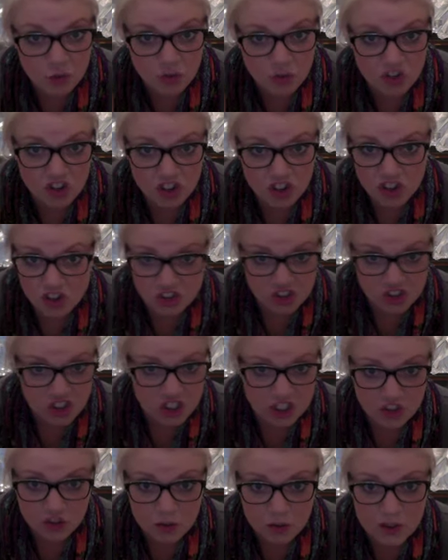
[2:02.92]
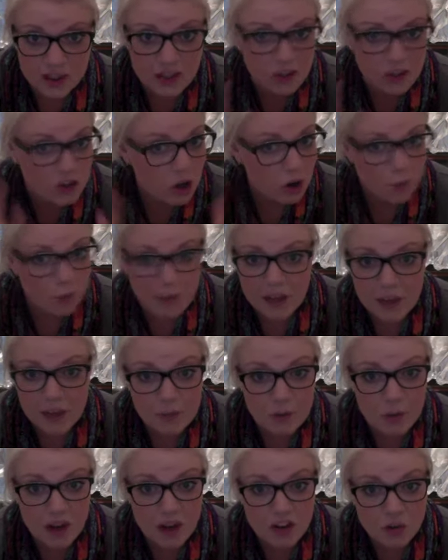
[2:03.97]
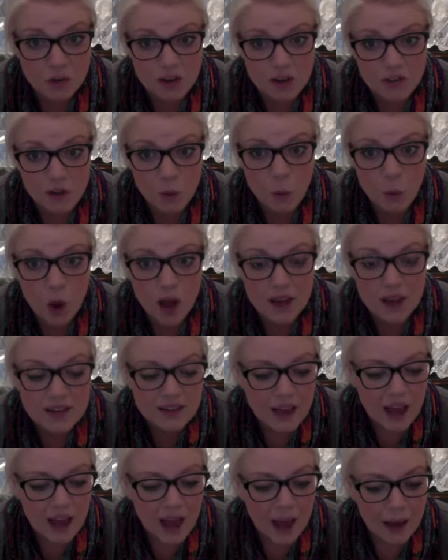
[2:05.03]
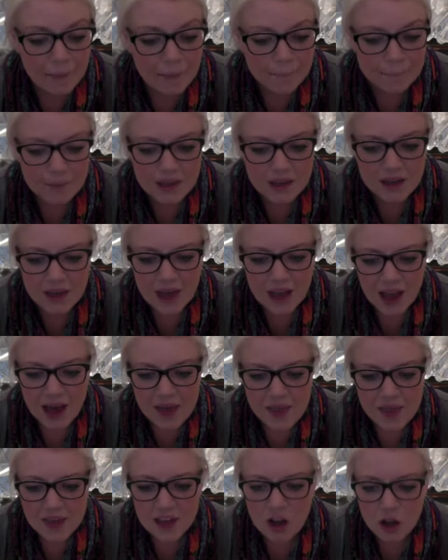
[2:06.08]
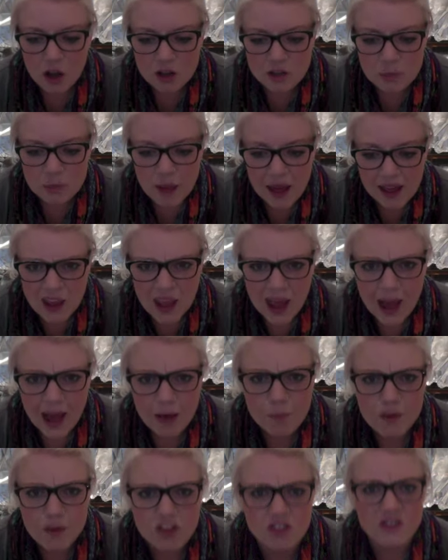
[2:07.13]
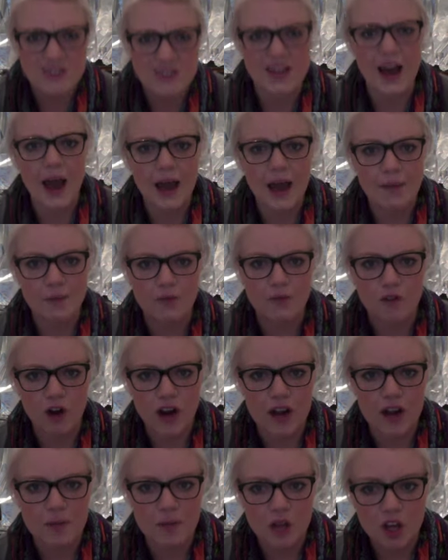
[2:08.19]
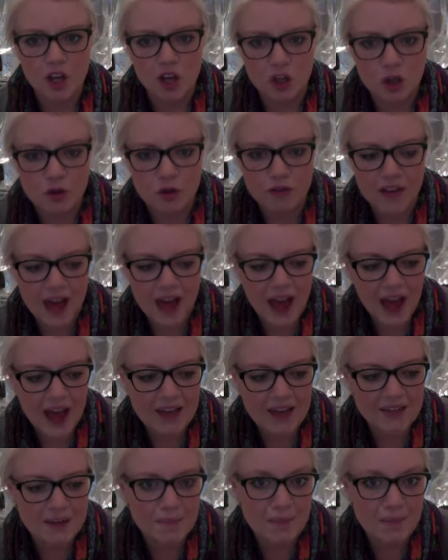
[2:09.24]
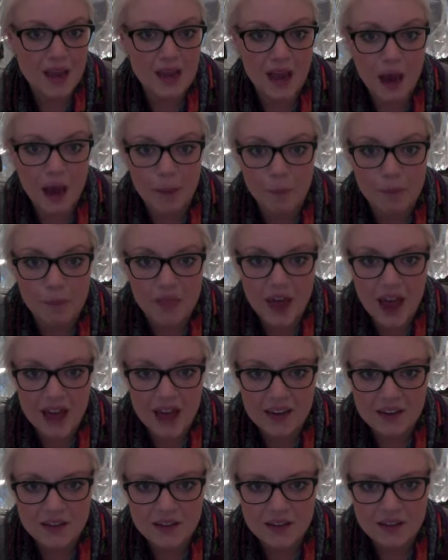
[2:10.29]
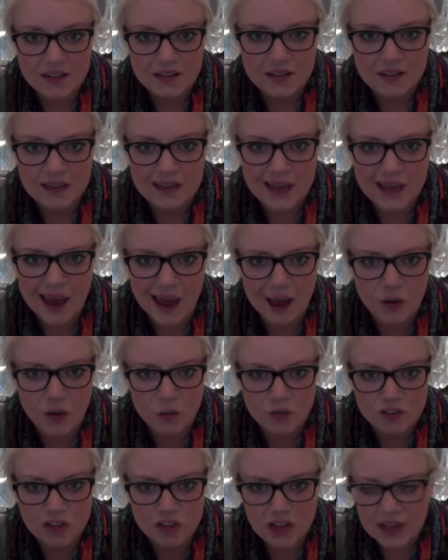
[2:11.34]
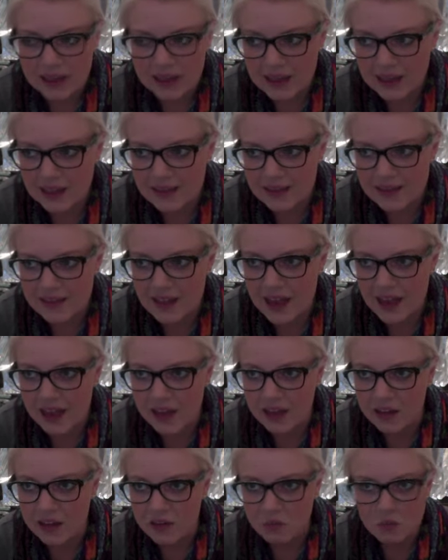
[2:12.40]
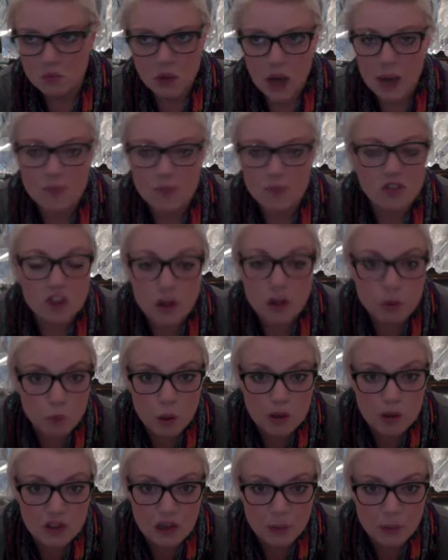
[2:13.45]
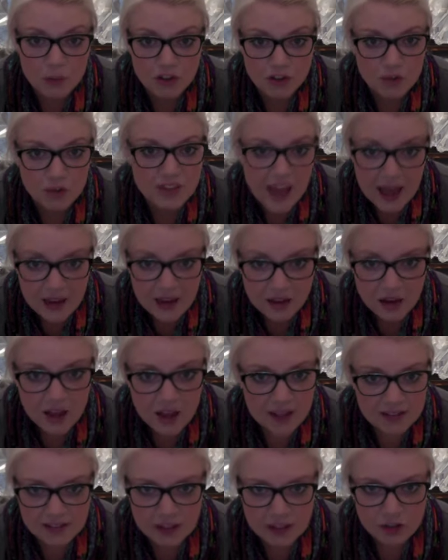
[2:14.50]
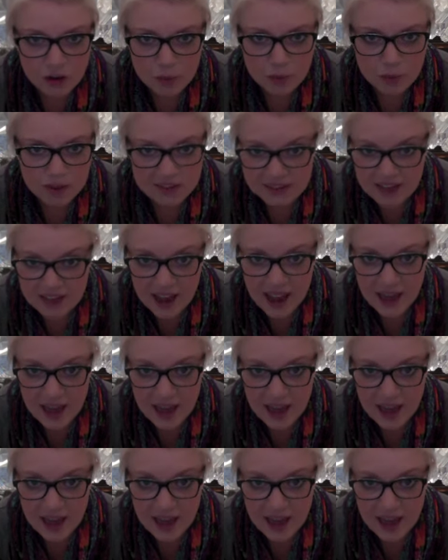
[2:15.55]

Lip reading: should or shouldn't do it, you know, make up your mind, do whatever you want. But I think it all depends how much of a time frame you've had to make up that count. Like let's say, I'm just going to throw out a number to 10. Let's say your number is 10,